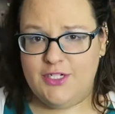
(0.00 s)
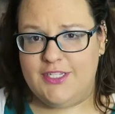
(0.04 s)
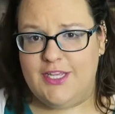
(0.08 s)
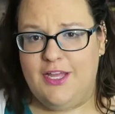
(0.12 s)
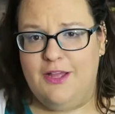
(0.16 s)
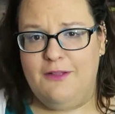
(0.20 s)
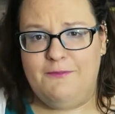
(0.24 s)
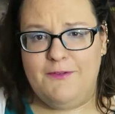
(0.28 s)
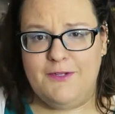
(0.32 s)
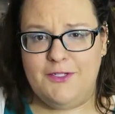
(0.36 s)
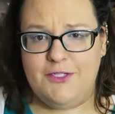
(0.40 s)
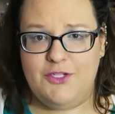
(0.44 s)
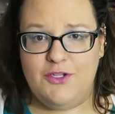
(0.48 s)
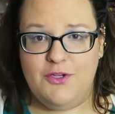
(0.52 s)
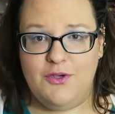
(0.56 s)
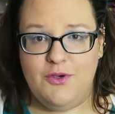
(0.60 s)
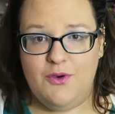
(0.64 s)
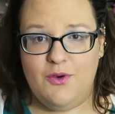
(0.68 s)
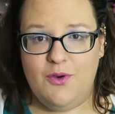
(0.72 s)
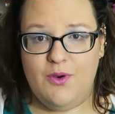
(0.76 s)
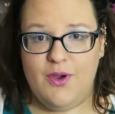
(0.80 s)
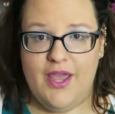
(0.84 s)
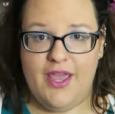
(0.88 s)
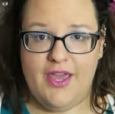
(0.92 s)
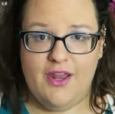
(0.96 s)
herself
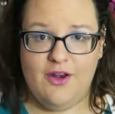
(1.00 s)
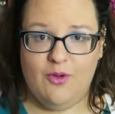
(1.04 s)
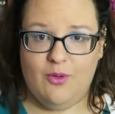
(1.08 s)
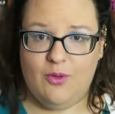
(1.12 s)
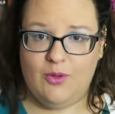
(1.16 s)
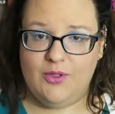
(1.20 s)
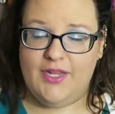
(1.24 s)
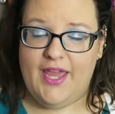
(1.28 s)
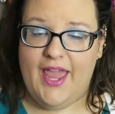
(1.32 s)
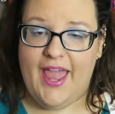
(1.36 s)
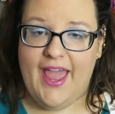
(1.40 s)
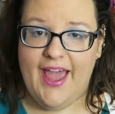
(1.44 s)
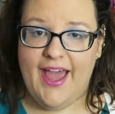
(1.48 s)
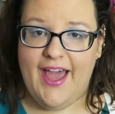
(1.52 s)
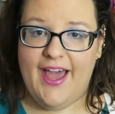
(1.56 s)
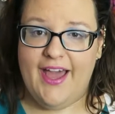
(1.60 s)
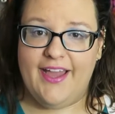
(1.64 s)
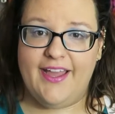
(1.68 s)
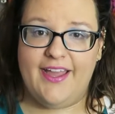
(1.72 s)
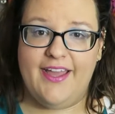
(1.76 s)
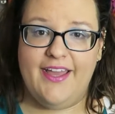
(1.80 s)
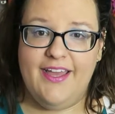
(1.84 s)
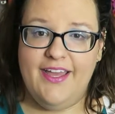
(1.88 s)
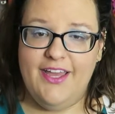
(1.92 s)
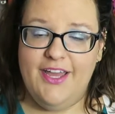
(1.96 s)
into an old
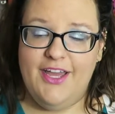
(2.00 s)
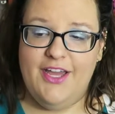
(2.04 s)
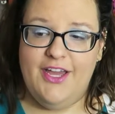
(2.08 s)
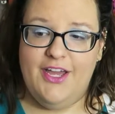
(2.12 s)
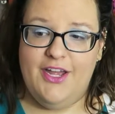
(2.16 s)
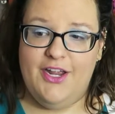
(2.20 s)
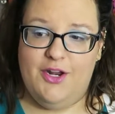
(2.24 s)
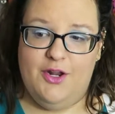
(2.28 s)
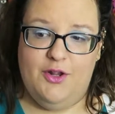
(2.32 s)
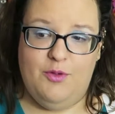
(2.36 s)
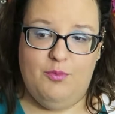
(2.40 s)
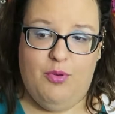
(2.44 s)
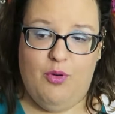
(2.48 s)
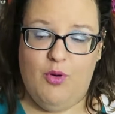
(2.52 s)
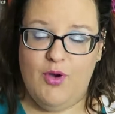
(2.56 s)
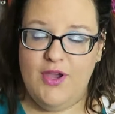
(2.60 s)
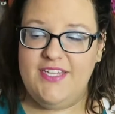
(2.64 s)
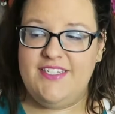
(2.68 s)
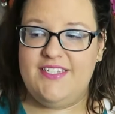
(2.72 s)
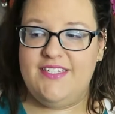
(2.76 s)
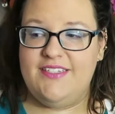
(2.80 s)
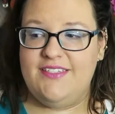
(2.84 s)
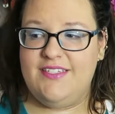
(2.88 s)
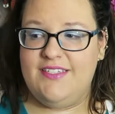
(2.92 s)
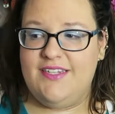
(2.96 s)
hag,
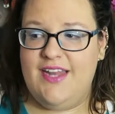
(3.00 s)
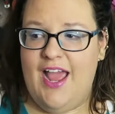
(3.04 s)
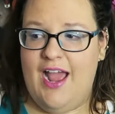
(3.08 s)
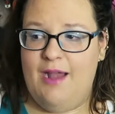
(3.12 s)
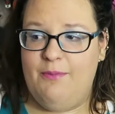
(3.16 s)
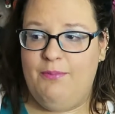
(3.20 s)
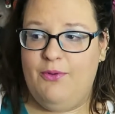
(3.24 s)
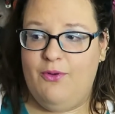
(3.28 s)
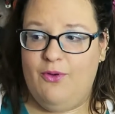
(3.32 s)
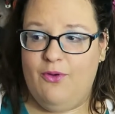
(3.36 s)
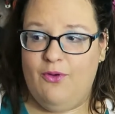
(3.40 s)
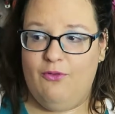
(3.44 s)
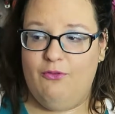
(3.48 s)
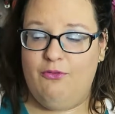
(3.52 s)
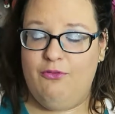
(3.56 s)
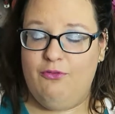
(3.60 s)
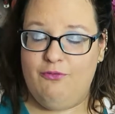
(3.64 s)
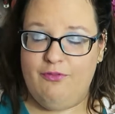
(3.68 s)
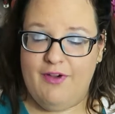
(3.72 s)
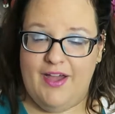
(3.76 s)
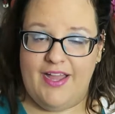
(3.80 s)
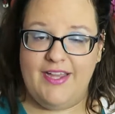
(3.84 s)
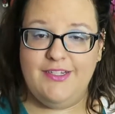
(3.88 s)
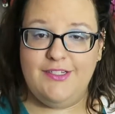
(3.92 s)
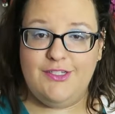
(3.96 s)
poisons an apple,
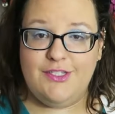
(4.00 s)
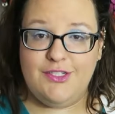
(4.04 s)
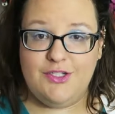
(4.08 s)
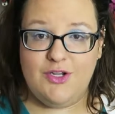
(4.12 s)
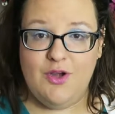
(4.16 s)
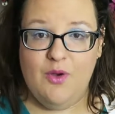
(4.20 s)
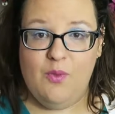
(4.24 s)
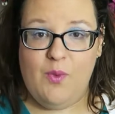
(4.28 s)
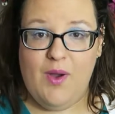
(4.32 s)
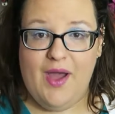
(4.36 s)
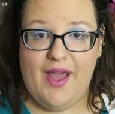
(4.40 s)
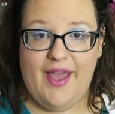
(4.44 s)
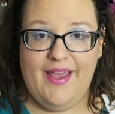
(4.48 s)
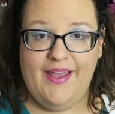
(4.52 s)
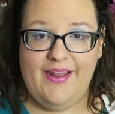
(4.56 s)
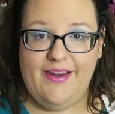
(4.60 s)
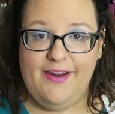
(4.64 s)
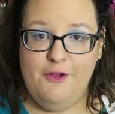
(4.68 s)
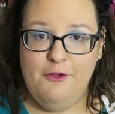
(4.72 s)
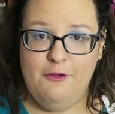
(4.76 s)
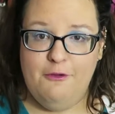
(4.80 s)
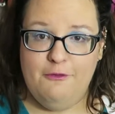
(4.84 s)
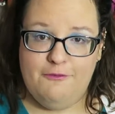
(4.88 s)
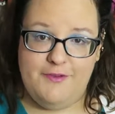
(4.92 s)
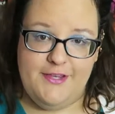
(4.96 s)
finds Snow
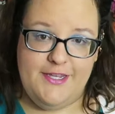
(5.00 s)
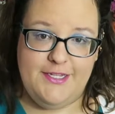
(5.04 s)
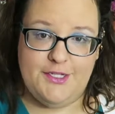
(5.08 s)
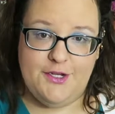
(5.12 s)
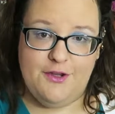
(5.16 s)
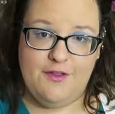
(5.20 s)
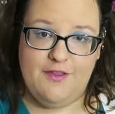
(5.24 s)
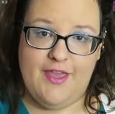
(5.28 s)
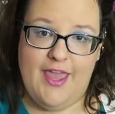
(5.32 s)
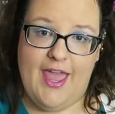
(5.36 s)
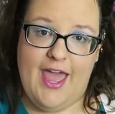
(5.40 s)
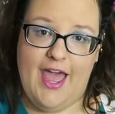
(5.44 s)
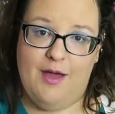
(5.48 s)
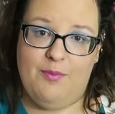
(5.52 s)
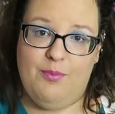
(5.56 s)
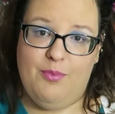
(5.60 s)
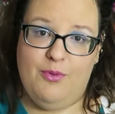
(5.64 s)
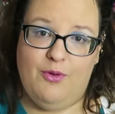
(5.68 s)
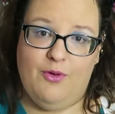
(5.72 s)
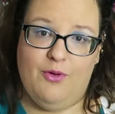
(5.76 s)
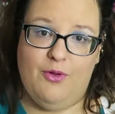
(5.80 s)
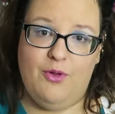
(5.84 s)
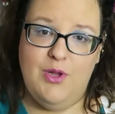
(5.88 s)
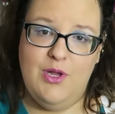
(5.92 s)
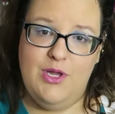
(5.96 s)
White, feeds her the
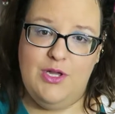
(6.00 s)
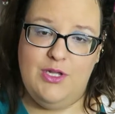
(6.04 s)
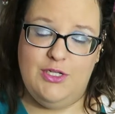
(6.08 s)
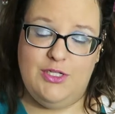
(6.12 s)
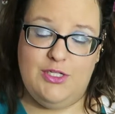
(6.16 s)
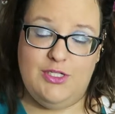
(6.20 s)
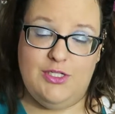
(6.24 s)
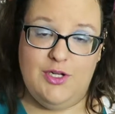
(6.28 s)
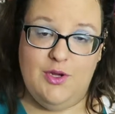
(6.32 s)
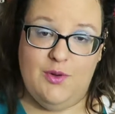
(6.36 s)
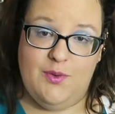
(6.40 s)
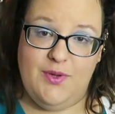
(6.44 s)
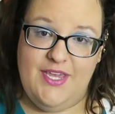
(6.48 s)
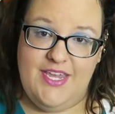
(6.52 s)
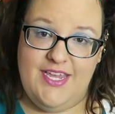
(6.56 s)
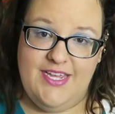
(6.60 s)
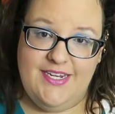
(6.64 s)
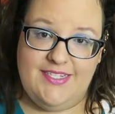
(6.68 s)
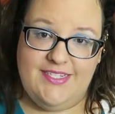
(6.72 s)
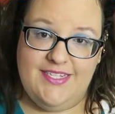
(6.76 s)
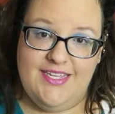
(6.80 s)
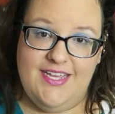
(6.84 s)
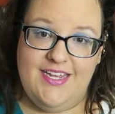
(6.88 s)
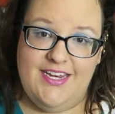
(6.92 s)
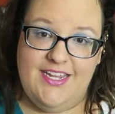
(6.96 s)
apple, Snow
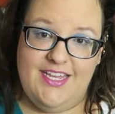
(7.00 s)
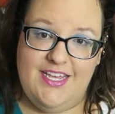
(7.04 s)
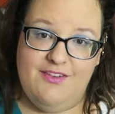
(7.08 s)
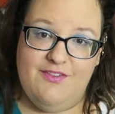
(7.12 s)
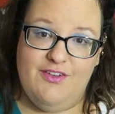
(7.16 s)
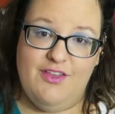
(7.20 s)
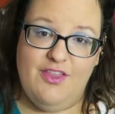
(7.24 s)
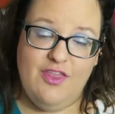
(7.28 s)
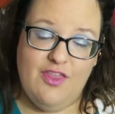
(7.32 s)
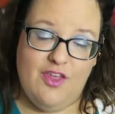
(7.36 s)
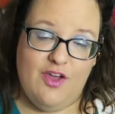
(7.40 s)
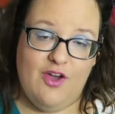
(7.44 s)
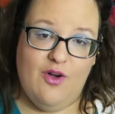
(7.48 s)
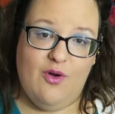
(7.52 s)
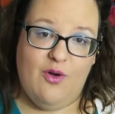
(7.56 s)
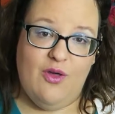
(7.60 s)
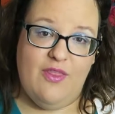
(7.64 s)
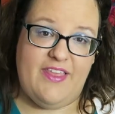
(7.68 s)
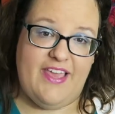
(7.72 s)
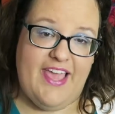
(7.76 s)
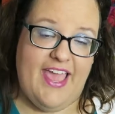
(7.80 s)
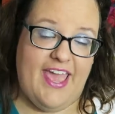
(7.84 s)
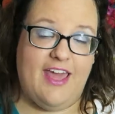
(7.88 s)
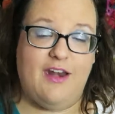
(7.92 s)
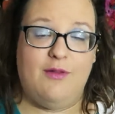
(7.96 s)
eats it even though
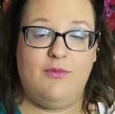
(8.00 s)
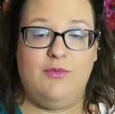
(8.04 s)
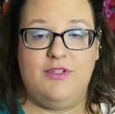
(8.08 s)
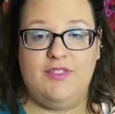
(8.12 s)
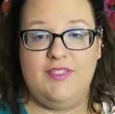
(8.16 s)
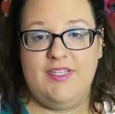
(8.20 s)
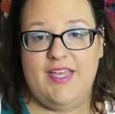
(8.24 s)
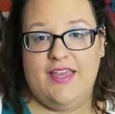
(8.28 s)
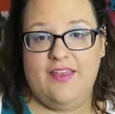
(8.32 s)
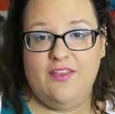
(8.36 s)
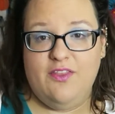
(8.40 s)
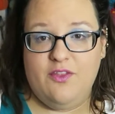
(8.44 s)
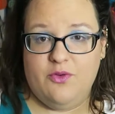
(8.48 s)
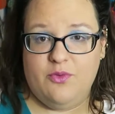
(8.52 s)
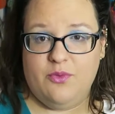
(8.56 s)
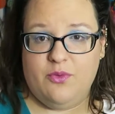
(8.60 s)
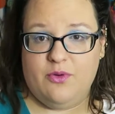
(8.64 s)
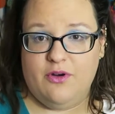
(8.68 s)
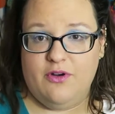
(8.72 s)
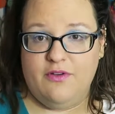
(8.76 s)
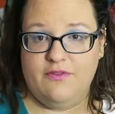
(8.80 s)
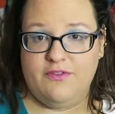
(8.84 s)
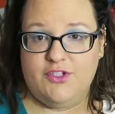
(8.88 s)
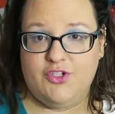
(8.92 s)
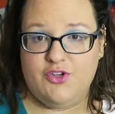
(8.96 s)
the animals and the
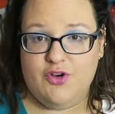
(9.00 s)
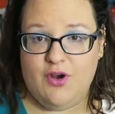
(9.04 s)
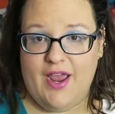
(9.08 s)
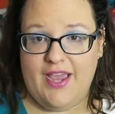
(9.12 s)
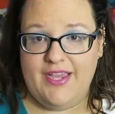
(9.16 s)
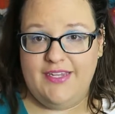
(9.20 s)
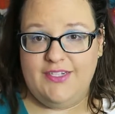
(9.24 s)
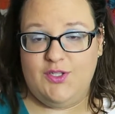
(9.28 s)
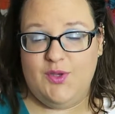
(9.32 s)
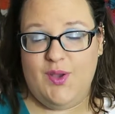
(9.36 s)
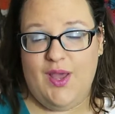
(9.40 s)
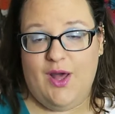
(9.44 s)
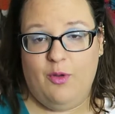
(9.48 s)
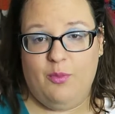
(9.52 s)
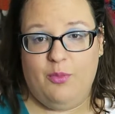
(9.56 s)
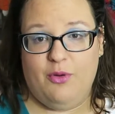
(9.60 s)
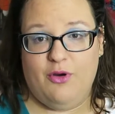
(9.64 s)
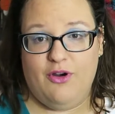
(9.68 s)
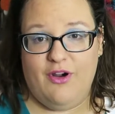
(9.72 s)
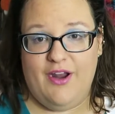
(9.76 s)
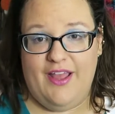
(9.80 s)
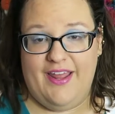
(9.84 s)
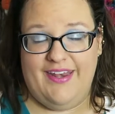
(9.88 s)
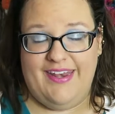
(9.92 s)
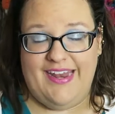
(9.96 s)
dwarves try to help
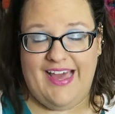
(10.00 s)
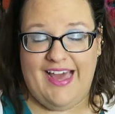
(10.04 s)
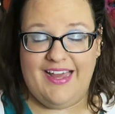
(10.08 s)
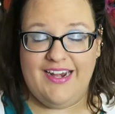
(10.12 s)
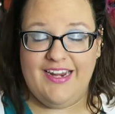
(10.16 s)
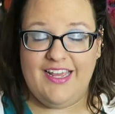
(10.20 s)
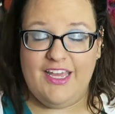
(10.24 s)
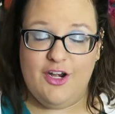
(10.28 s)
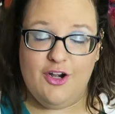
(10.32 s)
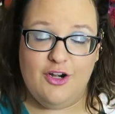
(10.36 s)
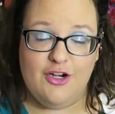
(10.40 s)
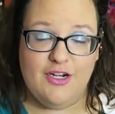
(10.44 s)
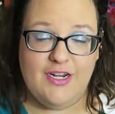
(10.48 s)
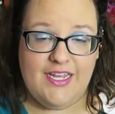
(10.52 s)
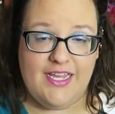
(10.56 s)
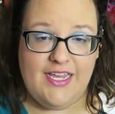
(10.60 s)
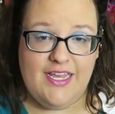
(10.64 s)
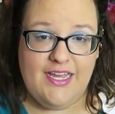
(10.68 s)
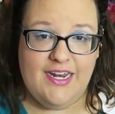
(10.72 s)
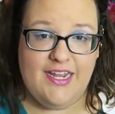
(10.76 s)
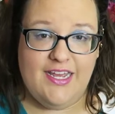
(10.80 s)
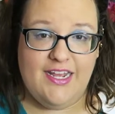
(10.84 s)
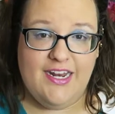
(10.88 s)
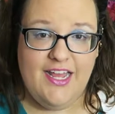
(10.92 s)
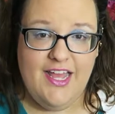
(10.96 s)
her and not get her to
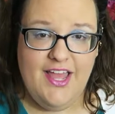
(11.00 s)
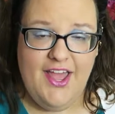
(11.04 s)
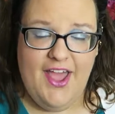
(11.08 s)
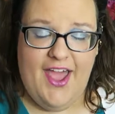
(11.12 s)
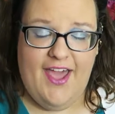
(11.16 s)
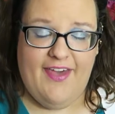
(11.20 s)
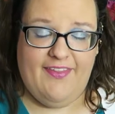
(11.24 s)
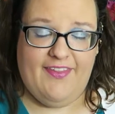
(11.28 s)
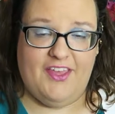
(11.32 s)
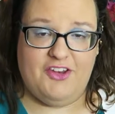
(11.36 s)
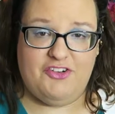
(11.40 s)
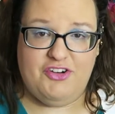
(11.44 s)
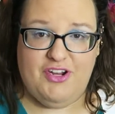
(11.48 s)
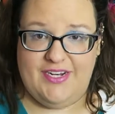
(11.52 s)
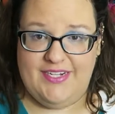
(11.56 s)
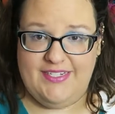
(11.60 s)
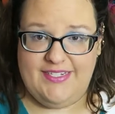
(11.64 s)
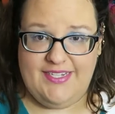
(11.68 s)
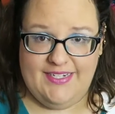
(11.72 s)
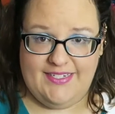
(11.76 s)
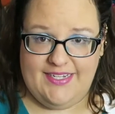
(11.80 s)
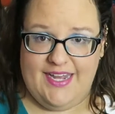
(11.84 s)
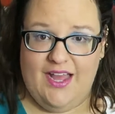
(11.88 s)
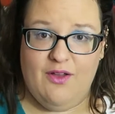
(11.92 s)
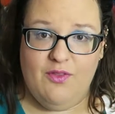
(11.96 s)
eat it and like try to
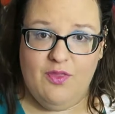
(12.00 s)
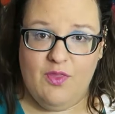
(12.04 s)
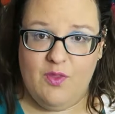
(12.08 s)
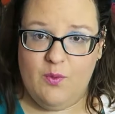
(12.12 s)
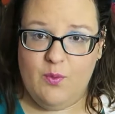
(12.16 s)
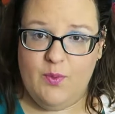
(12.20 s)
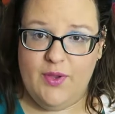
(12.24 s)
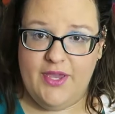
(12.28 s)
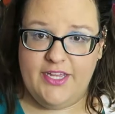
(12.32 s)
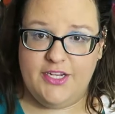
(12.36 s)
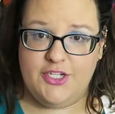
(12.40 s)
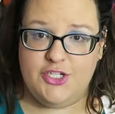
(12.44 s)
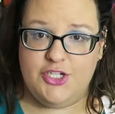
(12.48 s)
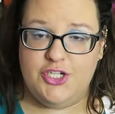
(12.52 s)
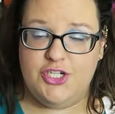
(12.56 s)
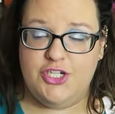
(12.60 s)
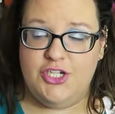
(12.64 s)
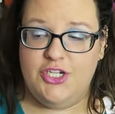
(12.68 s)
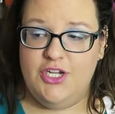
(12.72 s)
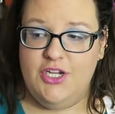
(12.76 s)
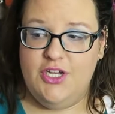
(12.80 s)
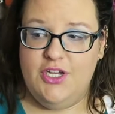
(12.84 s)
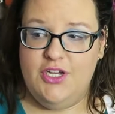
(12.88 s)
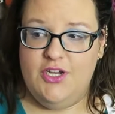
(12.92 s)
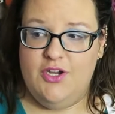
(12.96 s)
take down the
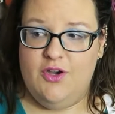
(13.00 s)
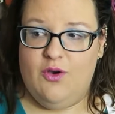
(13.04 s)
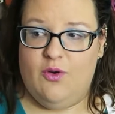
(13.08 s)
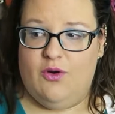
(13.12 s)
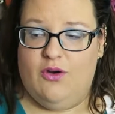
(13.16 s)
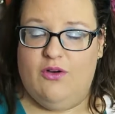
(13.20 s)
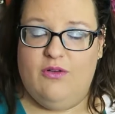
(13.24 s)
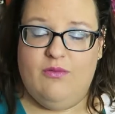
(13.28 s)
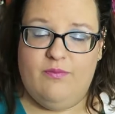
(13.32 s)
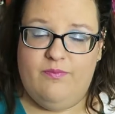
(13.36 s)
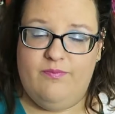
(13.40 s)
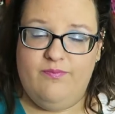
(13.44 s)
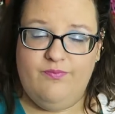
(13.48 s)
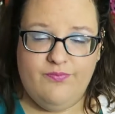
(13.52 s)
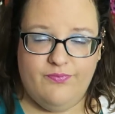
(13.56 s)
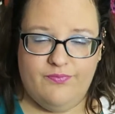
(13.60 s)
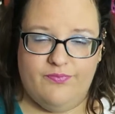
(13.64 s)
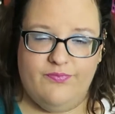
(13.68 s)
witch or